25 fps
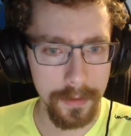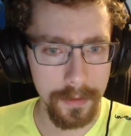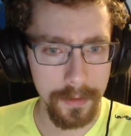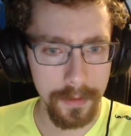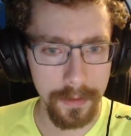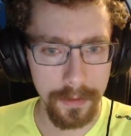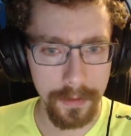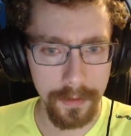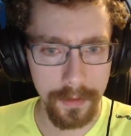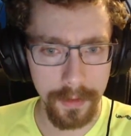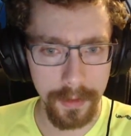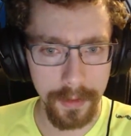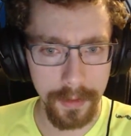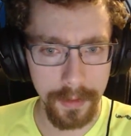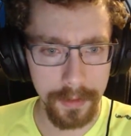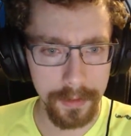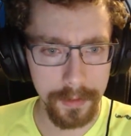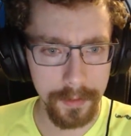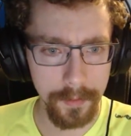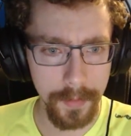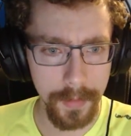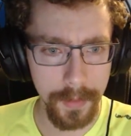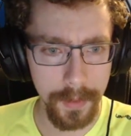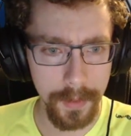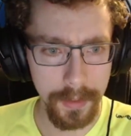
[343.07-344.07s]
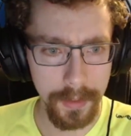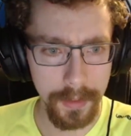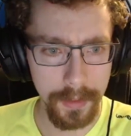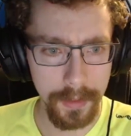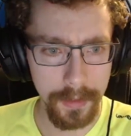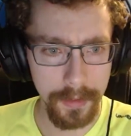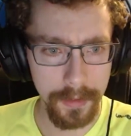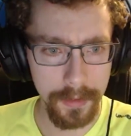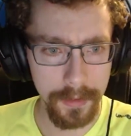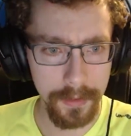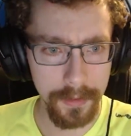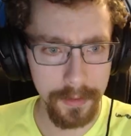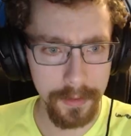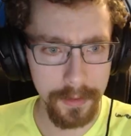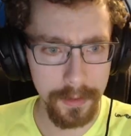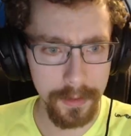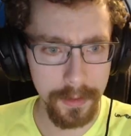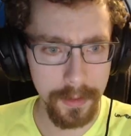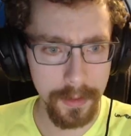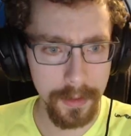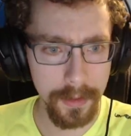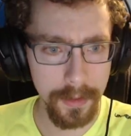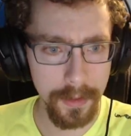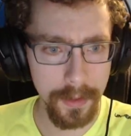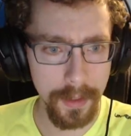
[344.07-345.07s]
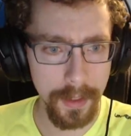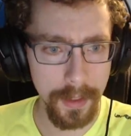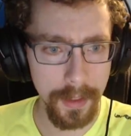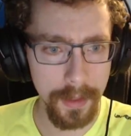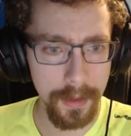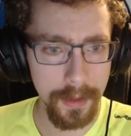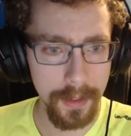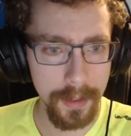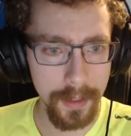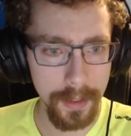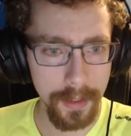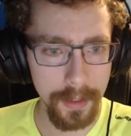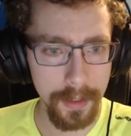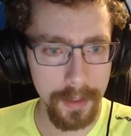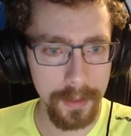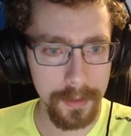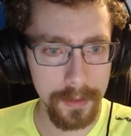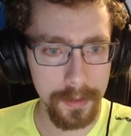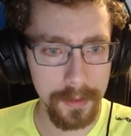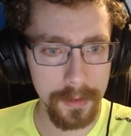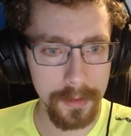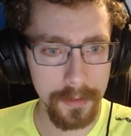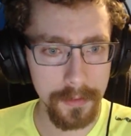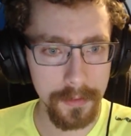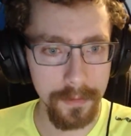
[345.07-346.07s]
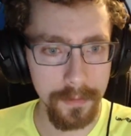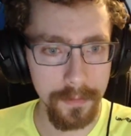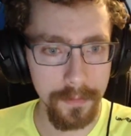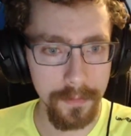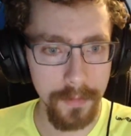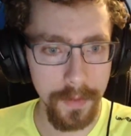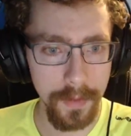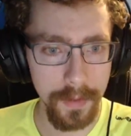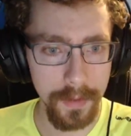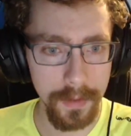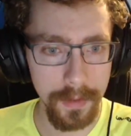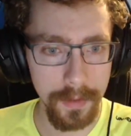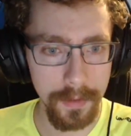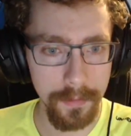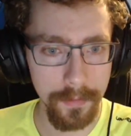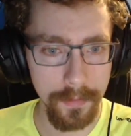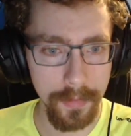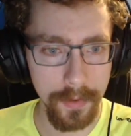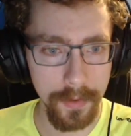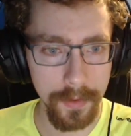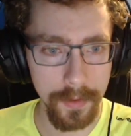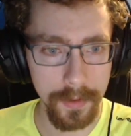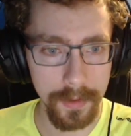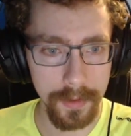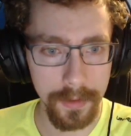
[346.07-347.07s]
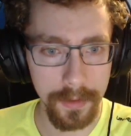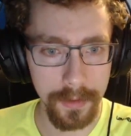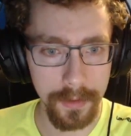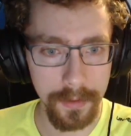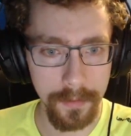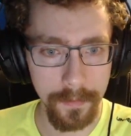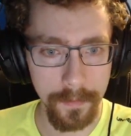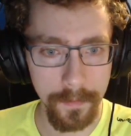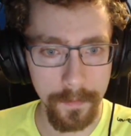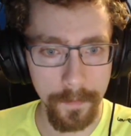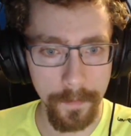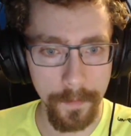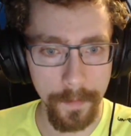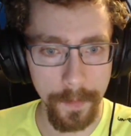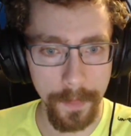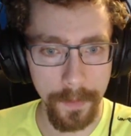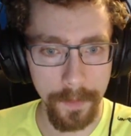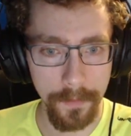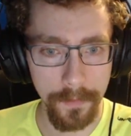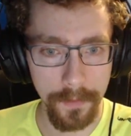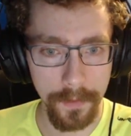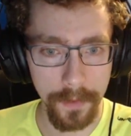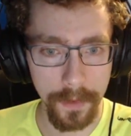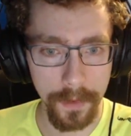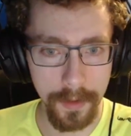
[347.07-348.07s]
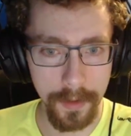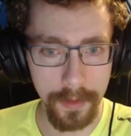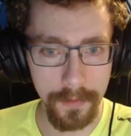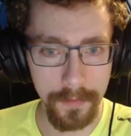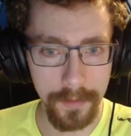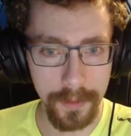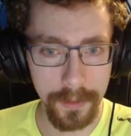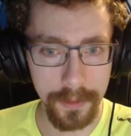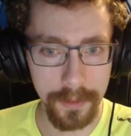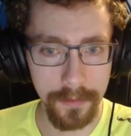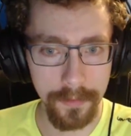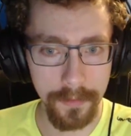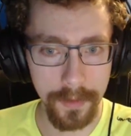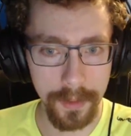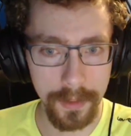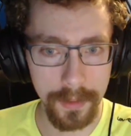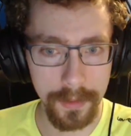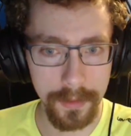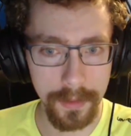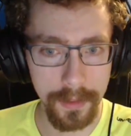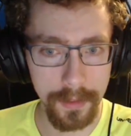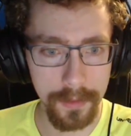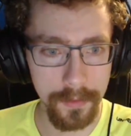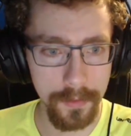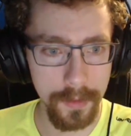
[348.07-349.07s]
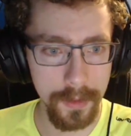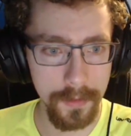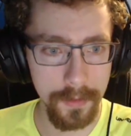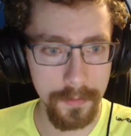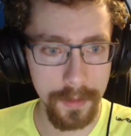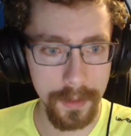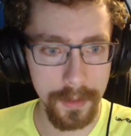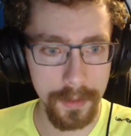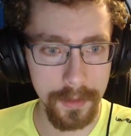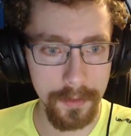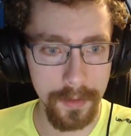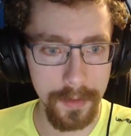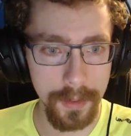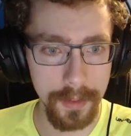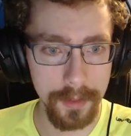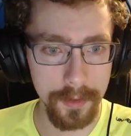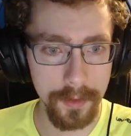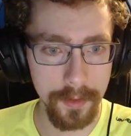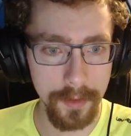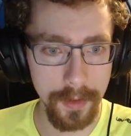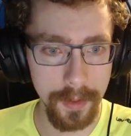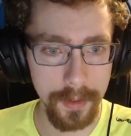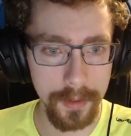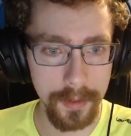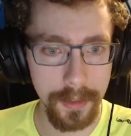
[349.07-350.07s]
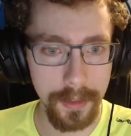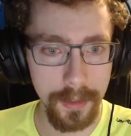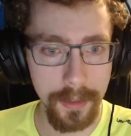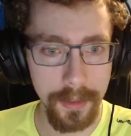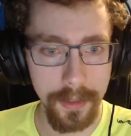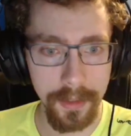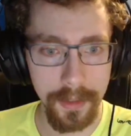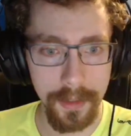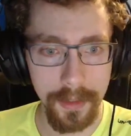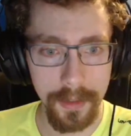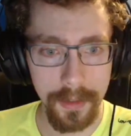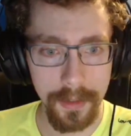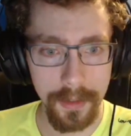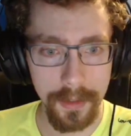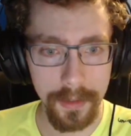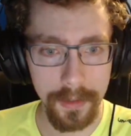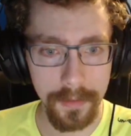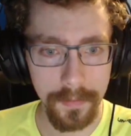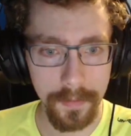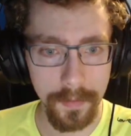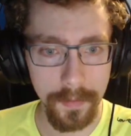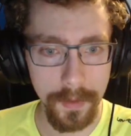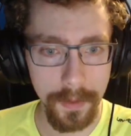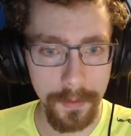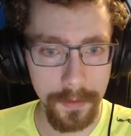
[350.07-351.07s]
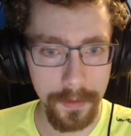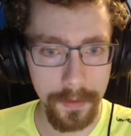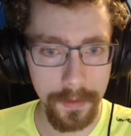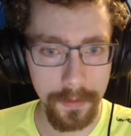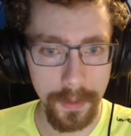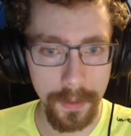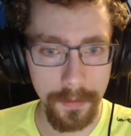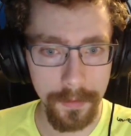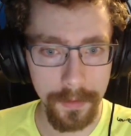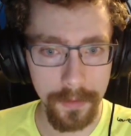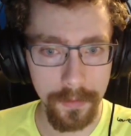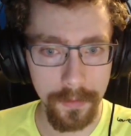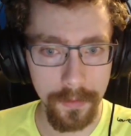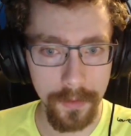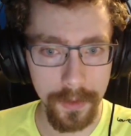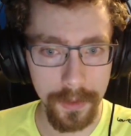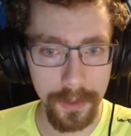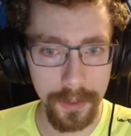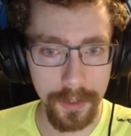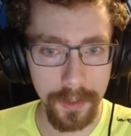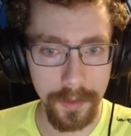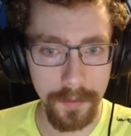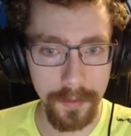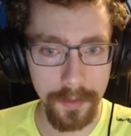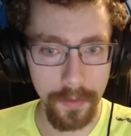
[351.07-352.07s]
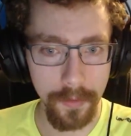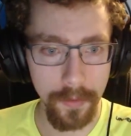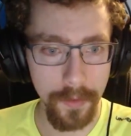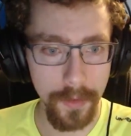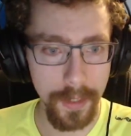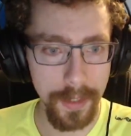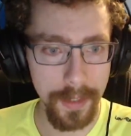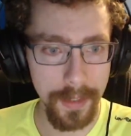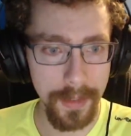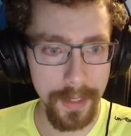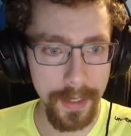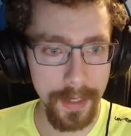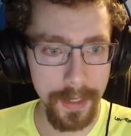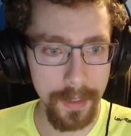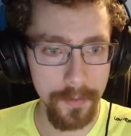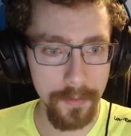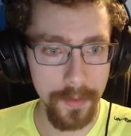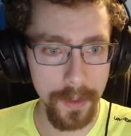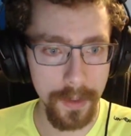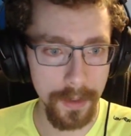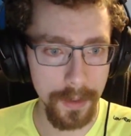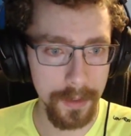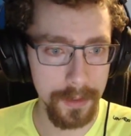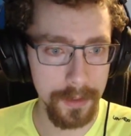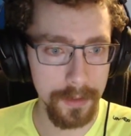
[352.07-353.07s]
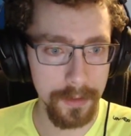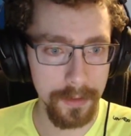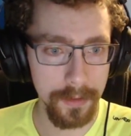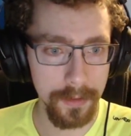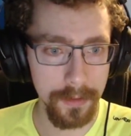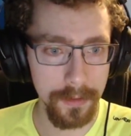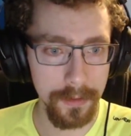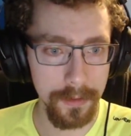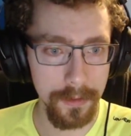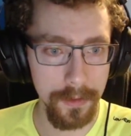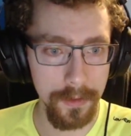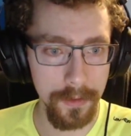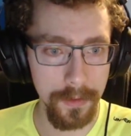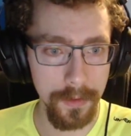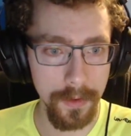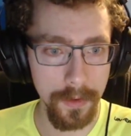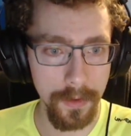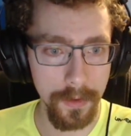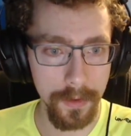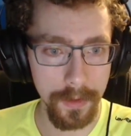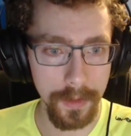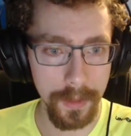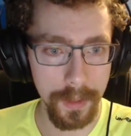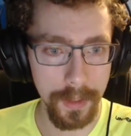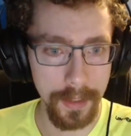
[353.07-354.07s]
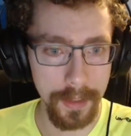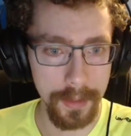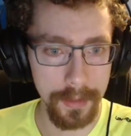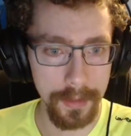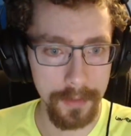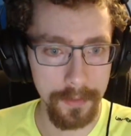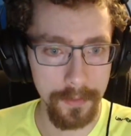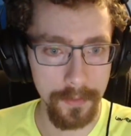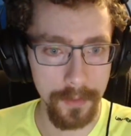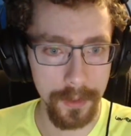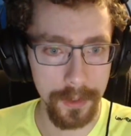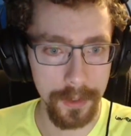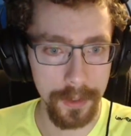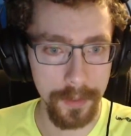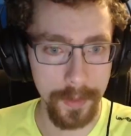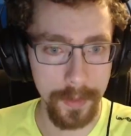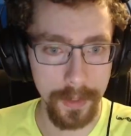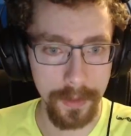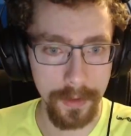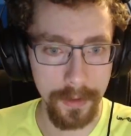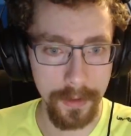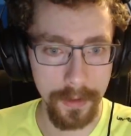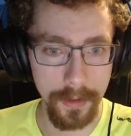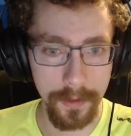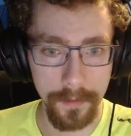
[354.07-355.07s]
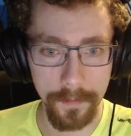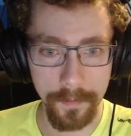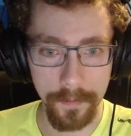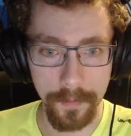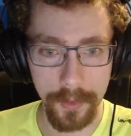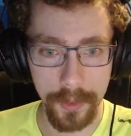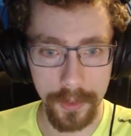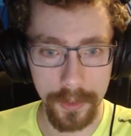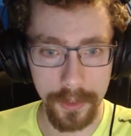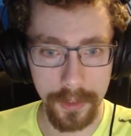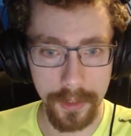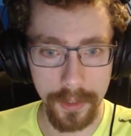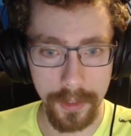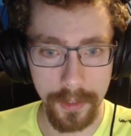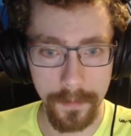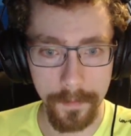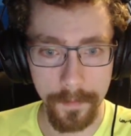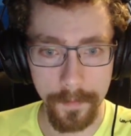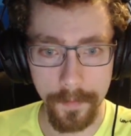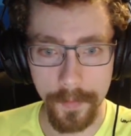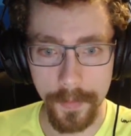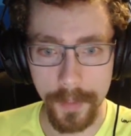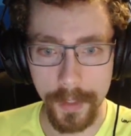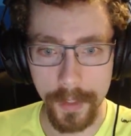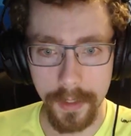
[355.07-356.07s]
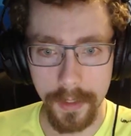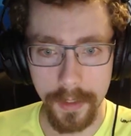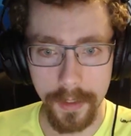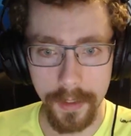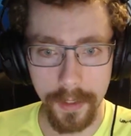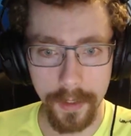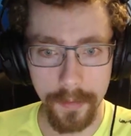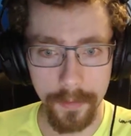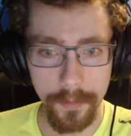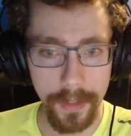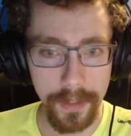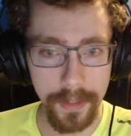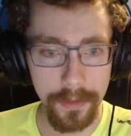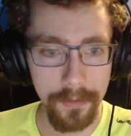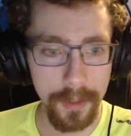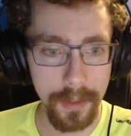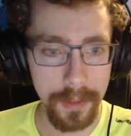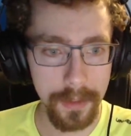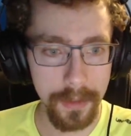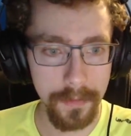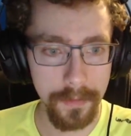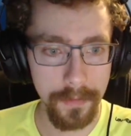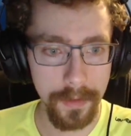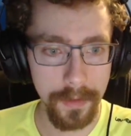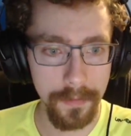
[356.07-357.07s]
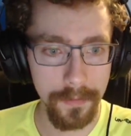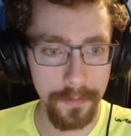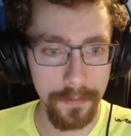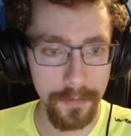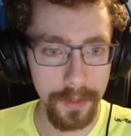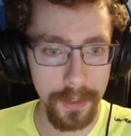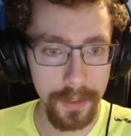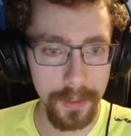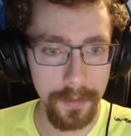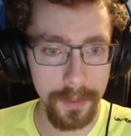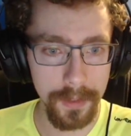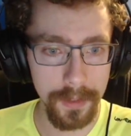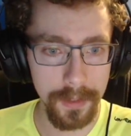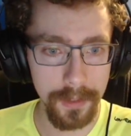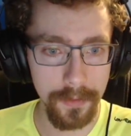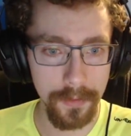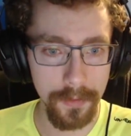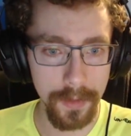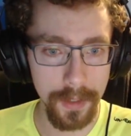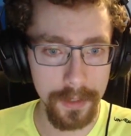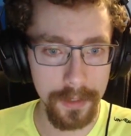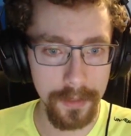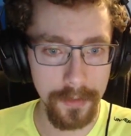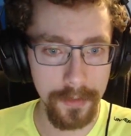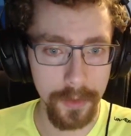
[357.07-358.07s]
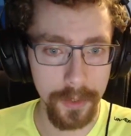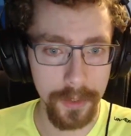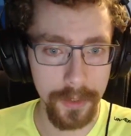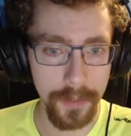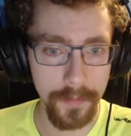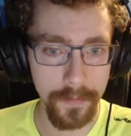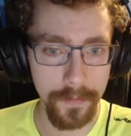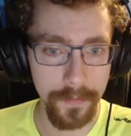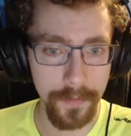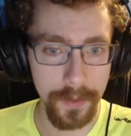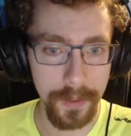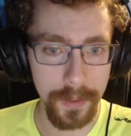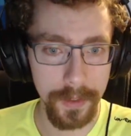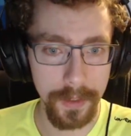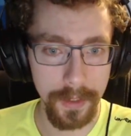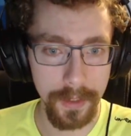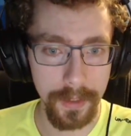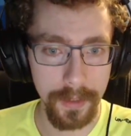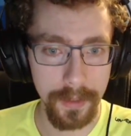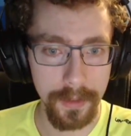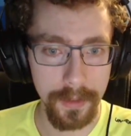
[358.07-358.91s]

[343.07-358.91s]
All right, next bit is, I think it's very important for all of us to recognize one of our great strengths is for people to be able to worship the way they want to or not worship at all, Bush said. A bedrock of our freedom is the right to worship freely.